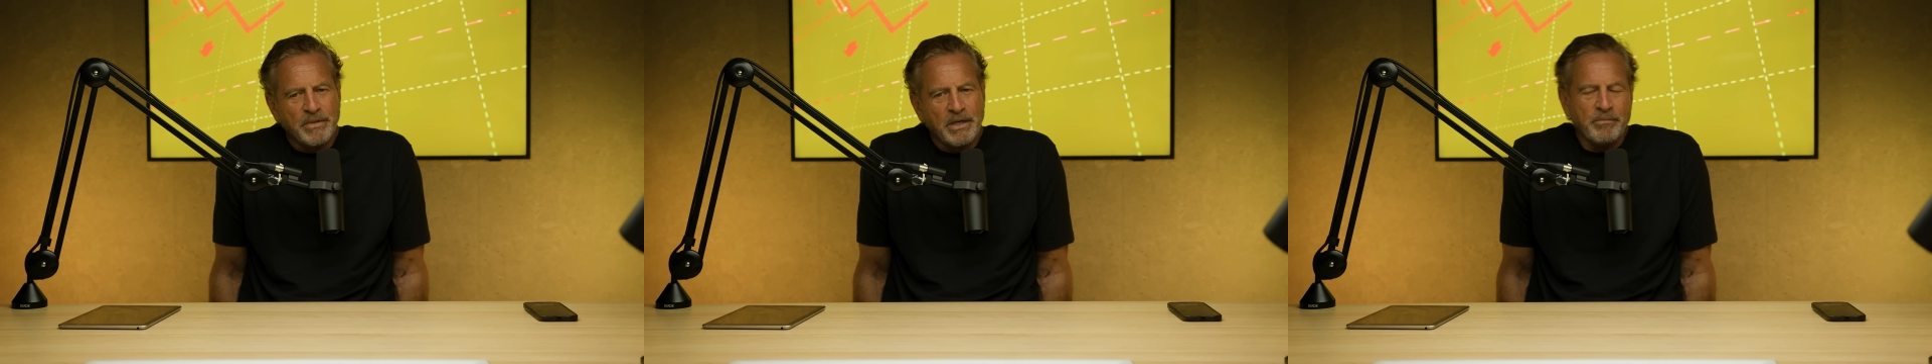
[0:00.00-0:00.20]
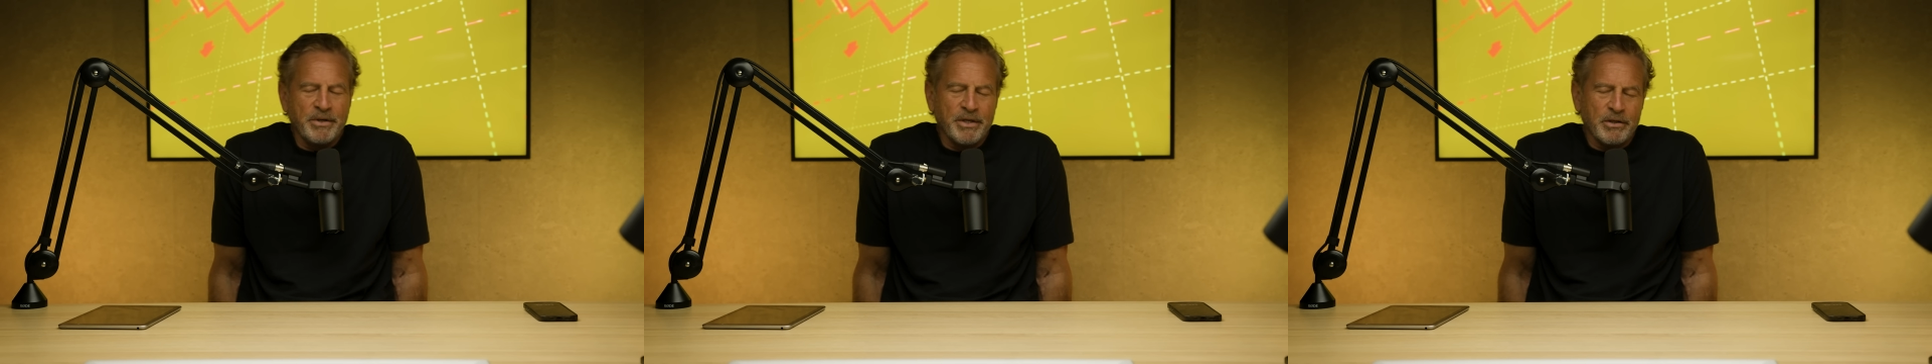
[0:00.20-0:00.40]

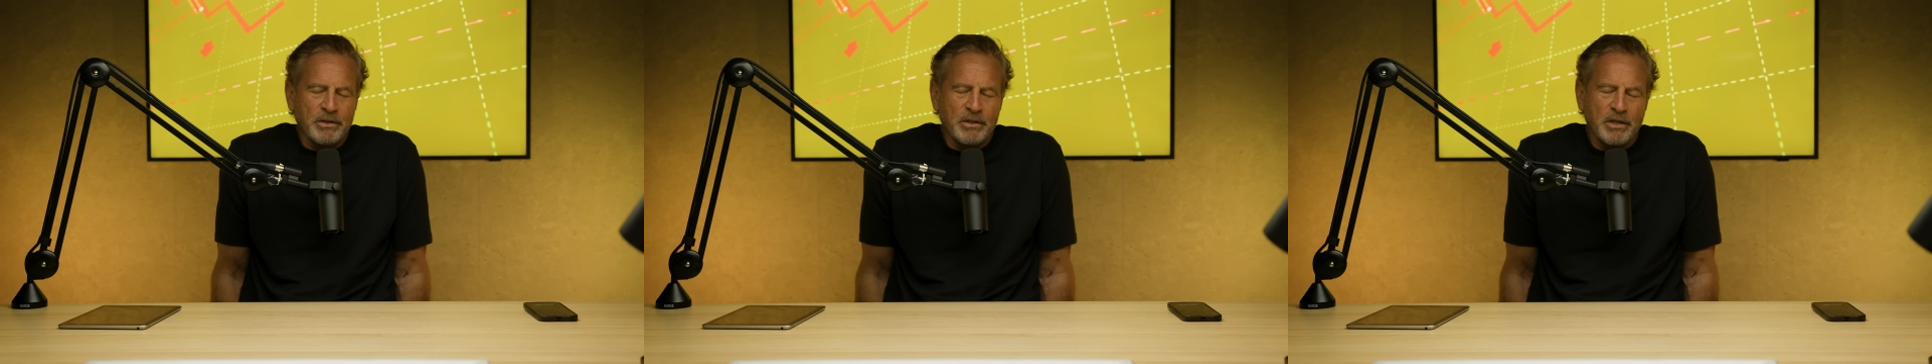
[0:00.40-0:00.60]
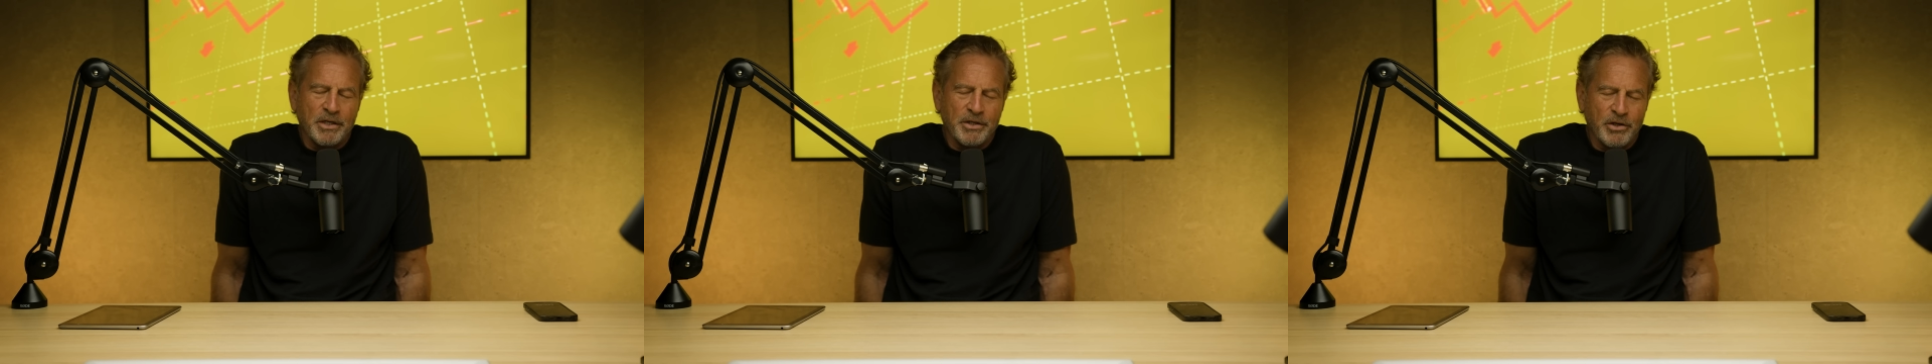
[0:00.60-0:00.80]
I mean,
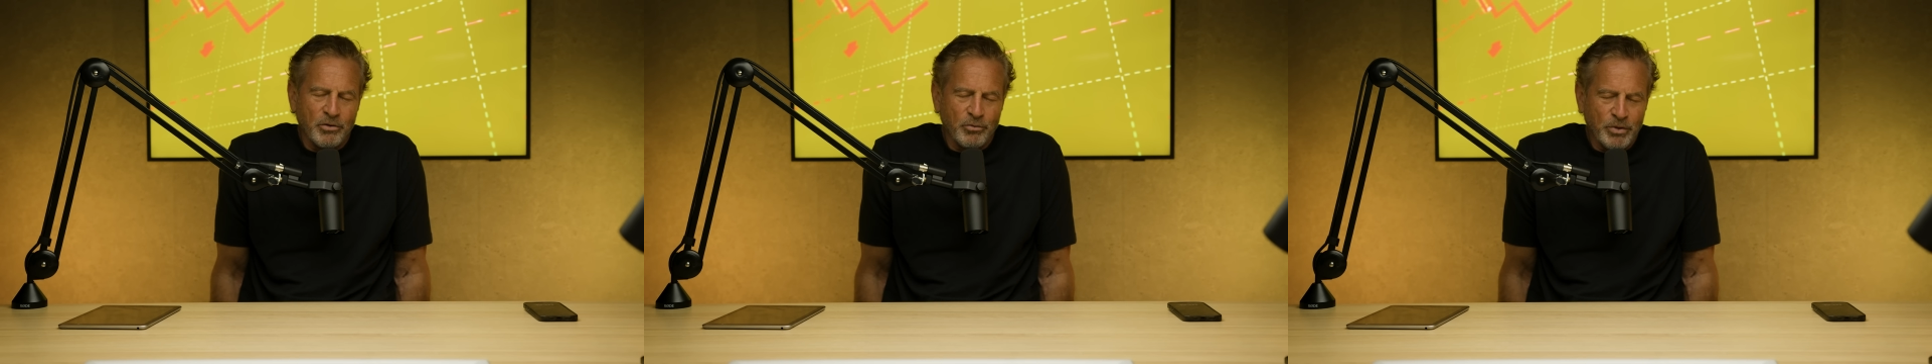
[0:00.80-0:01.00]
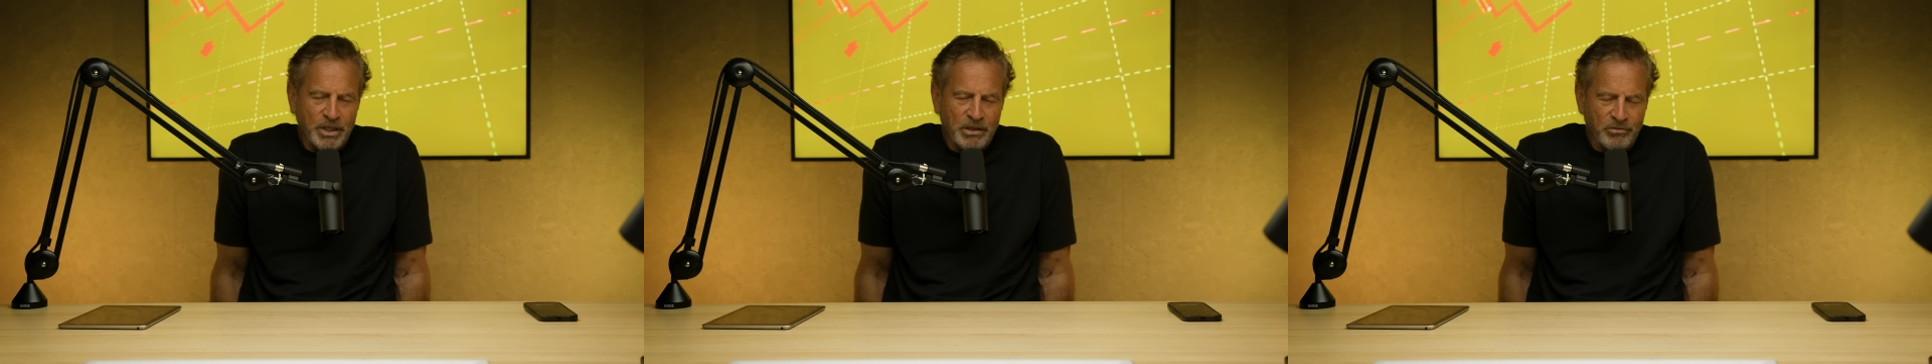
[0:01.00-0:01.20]
I, I
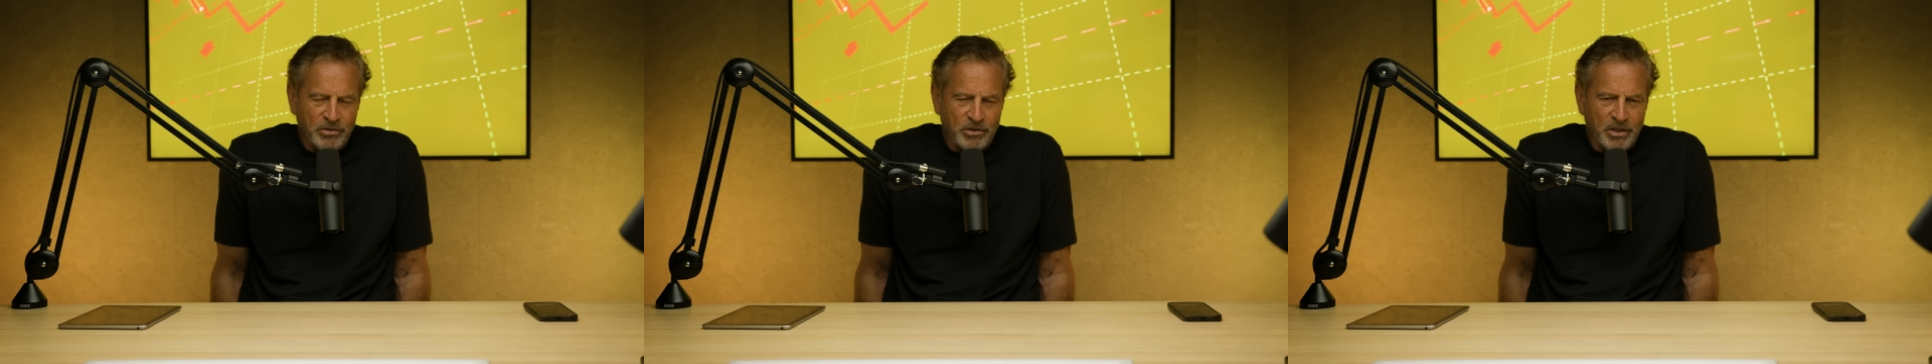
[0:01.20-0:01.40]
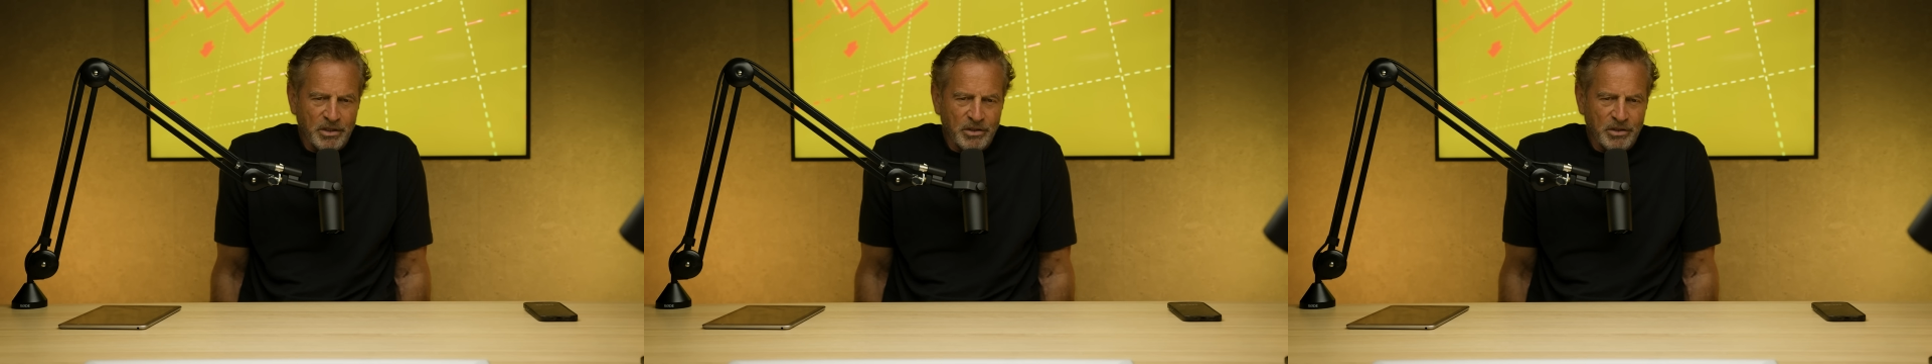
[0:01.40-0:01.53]
know we go into